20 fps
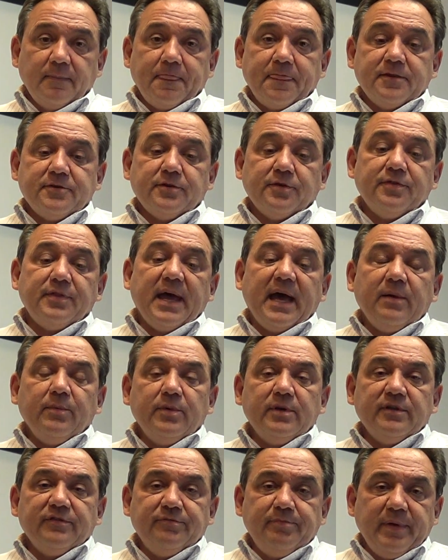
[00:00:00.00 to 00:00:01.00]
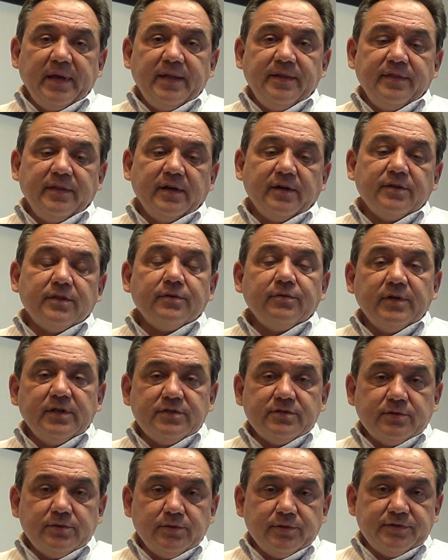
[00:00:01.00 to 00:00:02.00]
So that would have been their
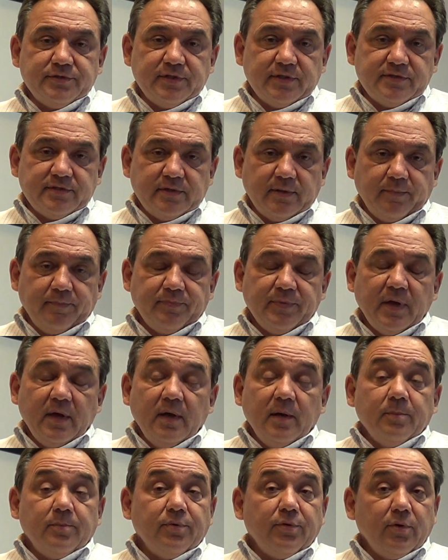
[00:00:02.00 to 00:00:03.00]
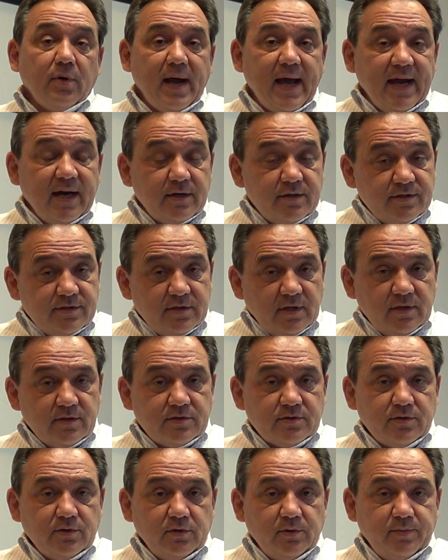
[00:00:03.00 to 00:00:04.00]
3-school system. Prior to Center
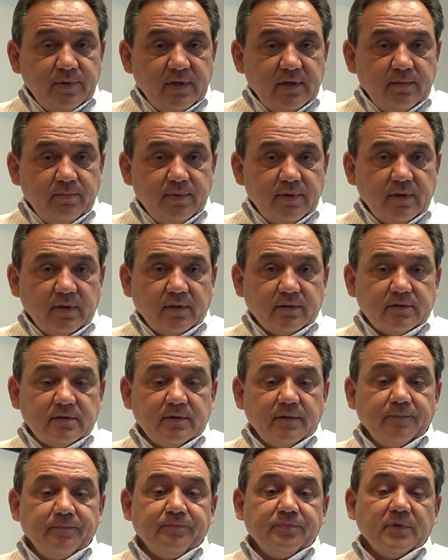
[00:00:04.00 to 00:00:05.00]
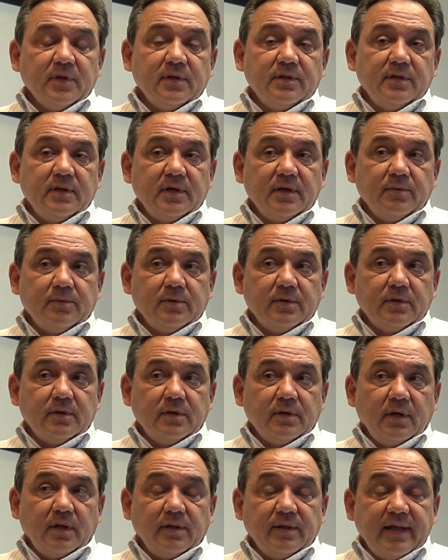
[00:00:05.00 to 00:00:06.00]
School being built, there
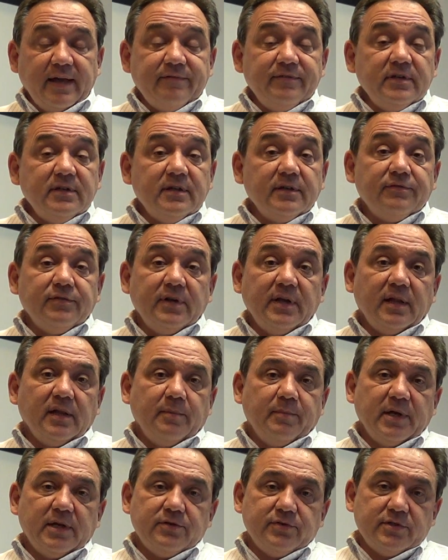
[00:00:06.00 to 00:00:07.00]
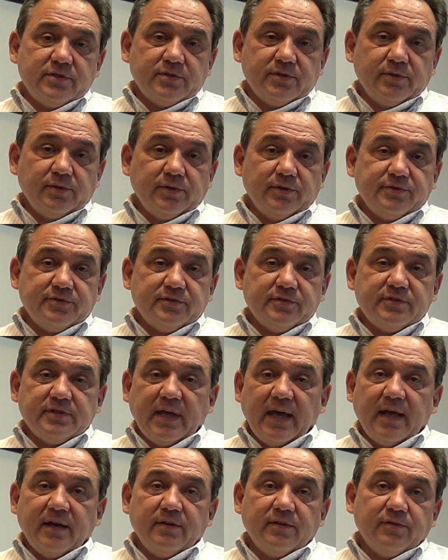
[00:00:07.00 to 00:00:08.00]
were 11 different elementary schools
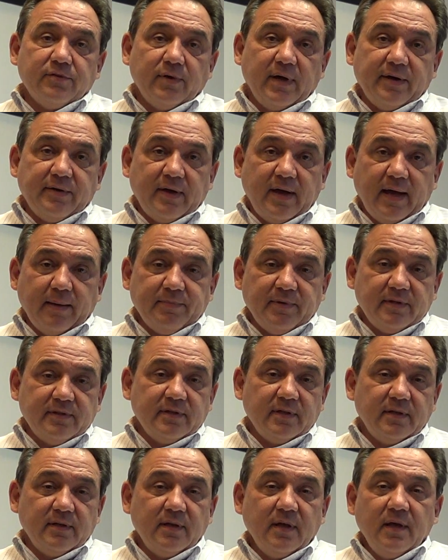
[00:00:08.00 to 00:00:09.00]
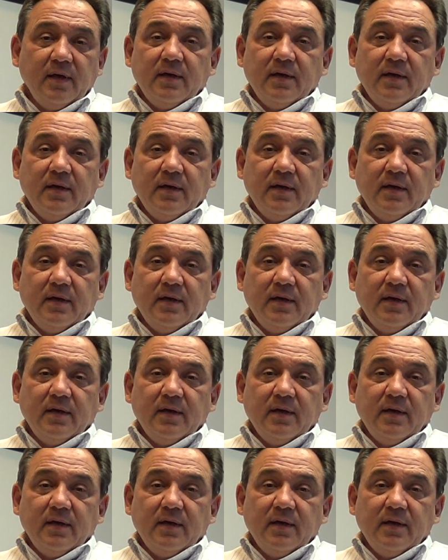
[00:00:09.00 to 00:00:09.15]
scattered throughout Hopkinton